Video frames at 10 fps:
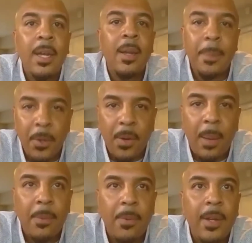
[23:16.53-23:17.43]
computer
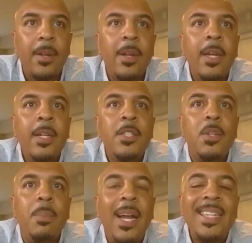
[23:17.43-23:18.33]
operator.
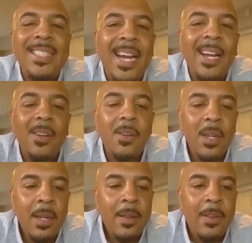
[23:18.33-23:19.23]
So my
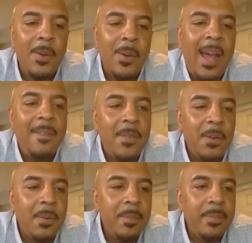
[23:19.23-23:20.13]
entire,
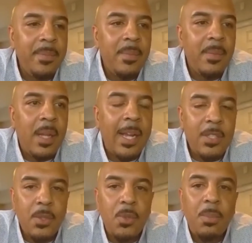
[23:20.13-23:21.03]
after high
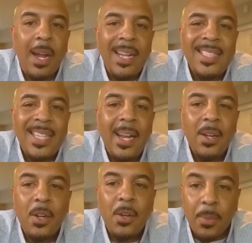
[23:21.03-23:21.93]
school, my
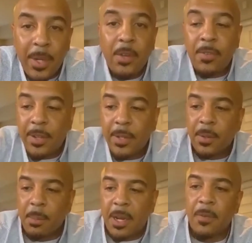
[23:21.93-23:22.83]
entire career
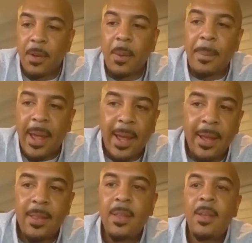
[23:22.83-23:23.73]
field, my career
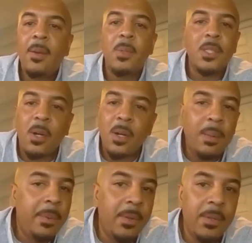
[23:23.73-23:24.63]
path was all
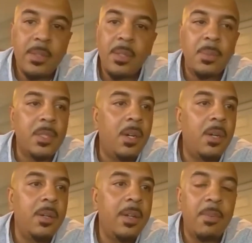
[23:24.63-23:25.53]
computers. It was
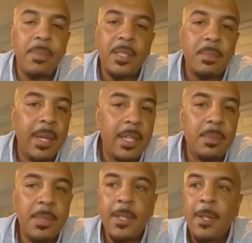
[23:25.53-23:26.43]
all information
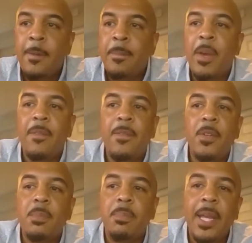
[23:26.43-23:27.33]
management. My
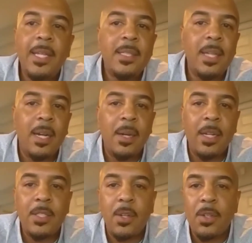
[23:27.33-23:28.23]
first base,
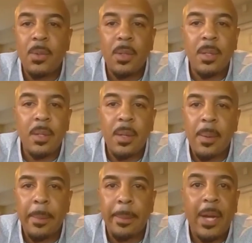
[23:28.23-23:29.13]
I started doing
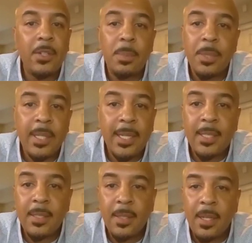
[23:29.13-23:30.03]
boundary
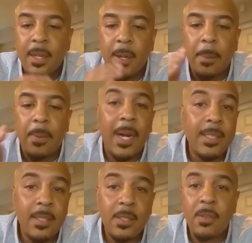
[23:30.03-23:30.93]
protection and
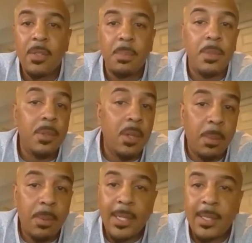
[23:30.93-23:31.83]
proxy servers, blue
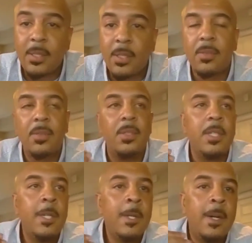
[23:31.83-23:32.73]
coat proxy servers,
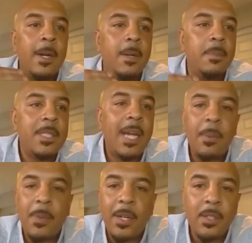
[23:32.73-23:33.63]

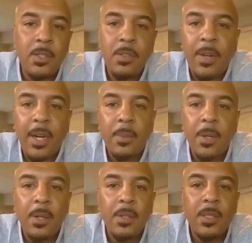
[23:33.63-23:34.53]
Sidewinder 2
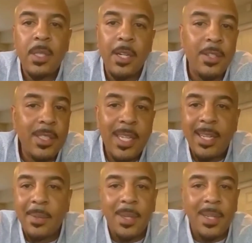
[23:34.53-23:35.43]
firewalls,
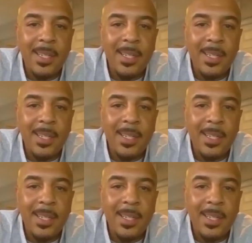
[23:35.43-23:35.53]
understanding what